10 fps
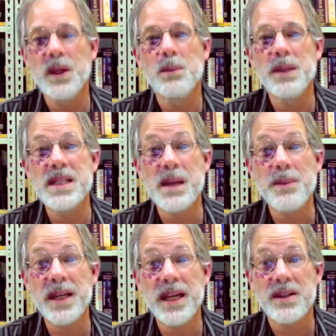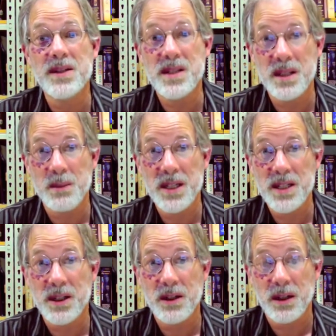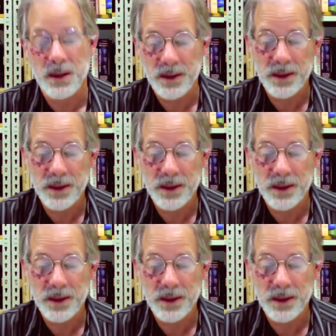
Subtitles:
But something else still must occur.